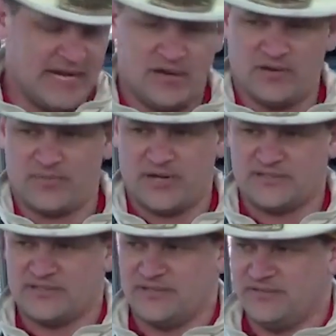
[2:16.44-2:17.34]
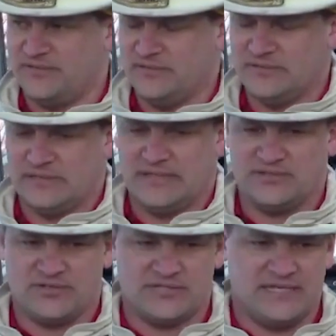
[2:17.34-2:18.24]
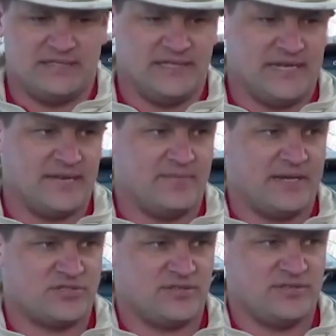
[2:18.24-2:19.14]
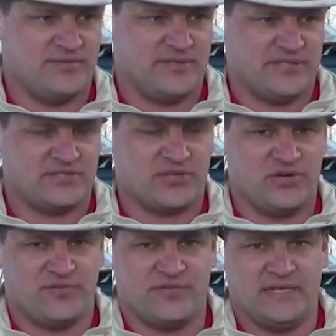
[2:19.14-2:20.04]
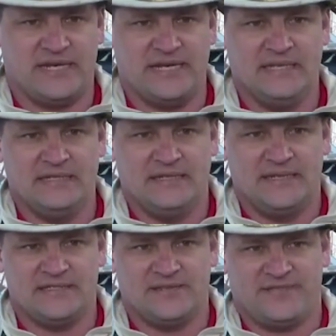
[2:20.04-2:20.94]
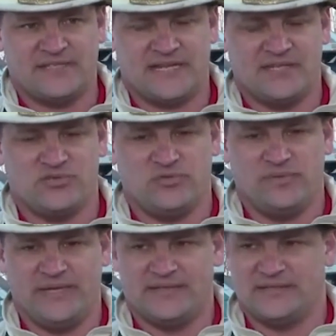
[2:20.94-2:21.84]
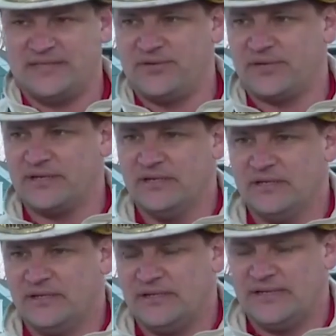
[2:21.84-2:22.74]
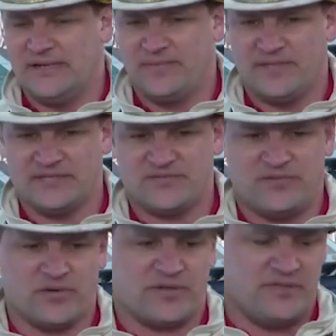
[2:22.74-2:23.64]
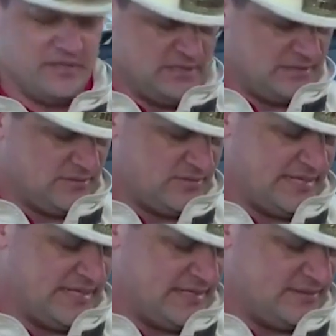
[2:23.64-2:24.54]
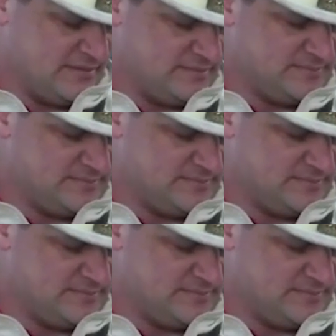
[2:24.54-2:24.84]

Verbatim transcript: right now in the process of, as you can see, cleaning up, making sure that the building's secure for the night, as the investigation will be continuing um, thenceforth. We